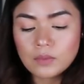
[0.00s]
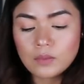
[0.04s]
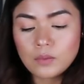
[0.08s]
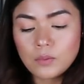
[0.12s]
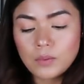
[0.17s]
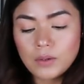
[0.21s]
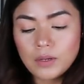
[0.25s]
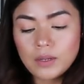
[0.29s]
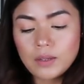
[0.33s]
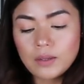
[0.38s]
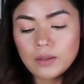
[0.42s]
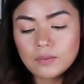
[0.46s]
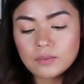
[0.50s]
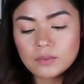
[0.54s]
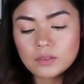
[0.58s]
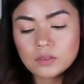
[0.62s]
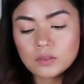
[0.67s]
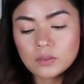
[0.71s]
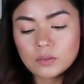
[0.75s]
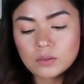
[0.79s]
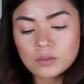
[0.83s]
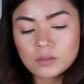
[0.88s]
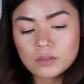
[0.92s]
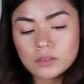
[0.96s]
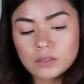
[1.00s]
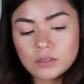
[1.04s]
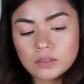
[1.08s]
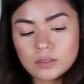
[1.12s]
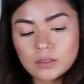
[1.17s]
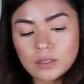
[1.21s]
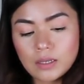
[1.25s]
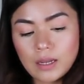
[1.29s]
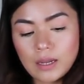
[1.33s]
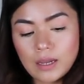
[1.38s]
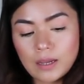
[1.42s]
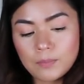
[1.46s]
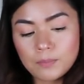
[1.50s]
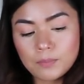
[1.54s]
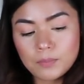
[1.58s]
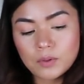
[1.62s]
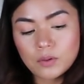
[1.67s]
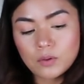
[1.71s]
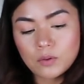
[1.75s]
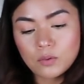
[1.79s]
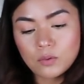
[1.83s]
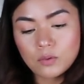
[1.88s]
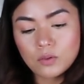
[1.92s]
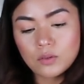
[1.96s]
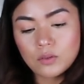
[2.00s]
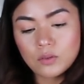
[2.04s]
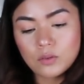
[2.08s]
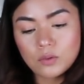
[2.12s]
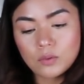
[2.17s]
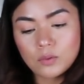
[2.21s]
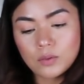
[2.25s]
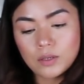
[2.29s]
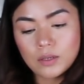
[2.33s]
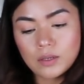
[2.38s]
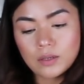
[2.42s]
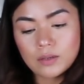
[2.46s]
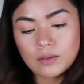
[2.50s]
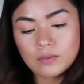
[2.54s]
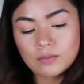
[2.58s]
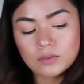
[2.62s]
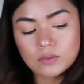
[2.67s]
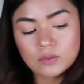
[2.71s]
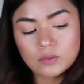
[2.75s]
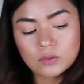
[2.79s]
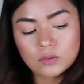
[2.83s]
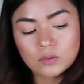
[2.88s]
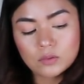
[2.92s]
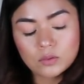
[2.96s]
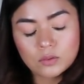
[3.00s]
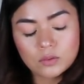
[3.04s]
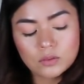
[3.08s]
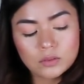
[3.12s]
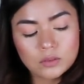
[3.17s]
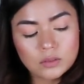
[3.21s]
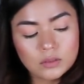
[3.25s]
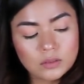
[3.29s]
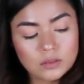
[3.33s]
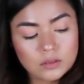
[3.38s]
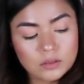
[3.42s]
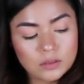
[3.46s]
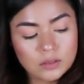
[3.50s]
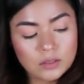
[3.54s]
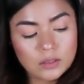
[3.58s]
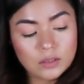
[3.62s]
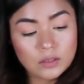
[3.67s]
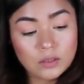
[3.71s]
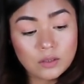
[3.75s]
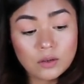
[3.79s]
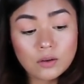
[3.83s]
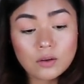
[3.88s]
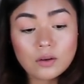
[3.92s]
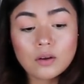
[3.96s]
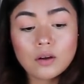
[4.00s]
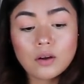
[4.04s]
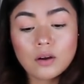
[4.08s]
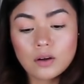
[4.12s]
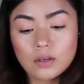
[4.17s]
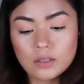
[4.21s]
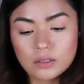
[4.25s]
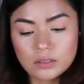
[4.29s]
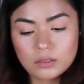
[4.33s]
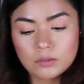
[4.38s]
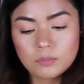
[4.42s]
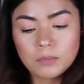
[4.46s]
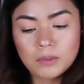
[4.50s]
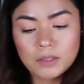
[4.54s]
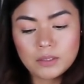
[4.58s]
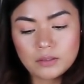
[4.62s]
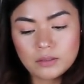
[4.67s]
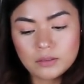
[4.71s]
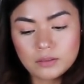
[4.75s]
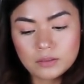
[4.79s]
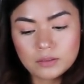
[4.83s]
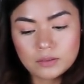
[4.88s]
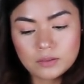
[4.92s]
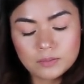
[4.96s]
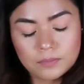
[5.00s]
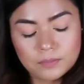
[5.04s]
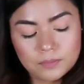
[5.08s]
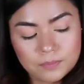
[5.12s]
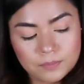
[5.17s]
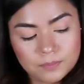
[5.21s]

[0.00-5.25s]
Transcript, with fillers: Three of Swords, Capricorn, Three of Swords in your heart space.